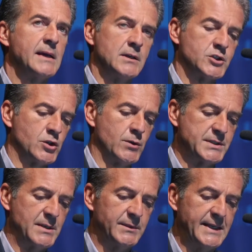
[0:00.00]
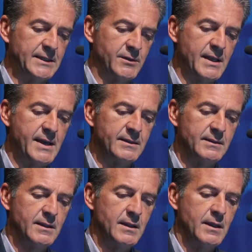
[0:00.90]
I'll show you some data on that.
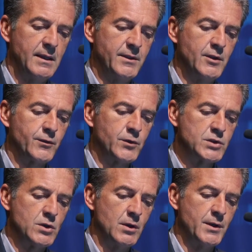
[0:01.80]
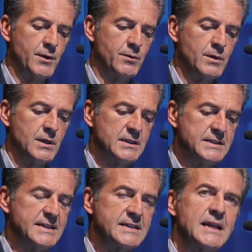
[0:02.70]
And then, of course, you all know
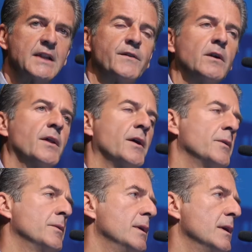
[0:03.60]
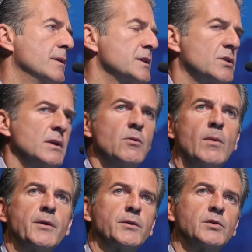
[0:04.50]
GS-alpha, although there's only
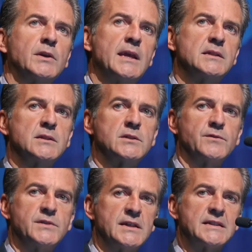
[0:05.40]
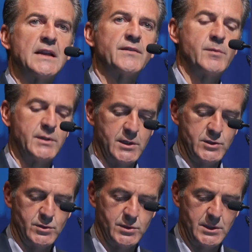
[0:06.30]
1 or 2 cases of GS-alpha
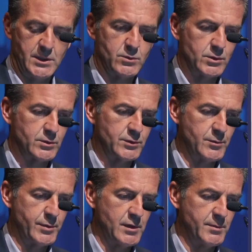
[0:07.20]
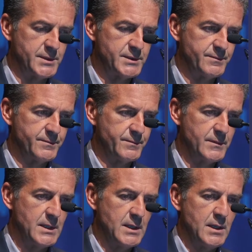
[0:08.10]
mutations in corticotropinomas.
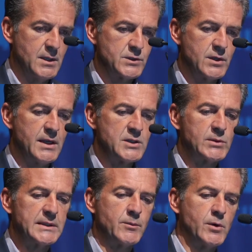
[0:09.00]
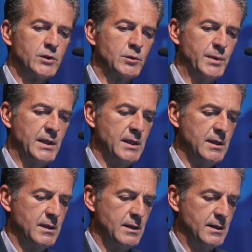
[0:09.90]
So here's what I'm going to
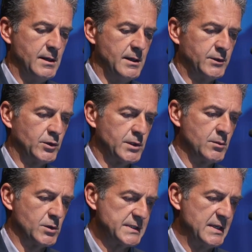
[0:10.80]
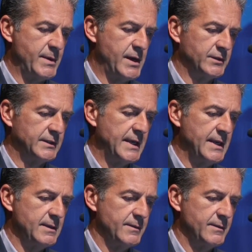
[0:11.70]
be talking mostly about today.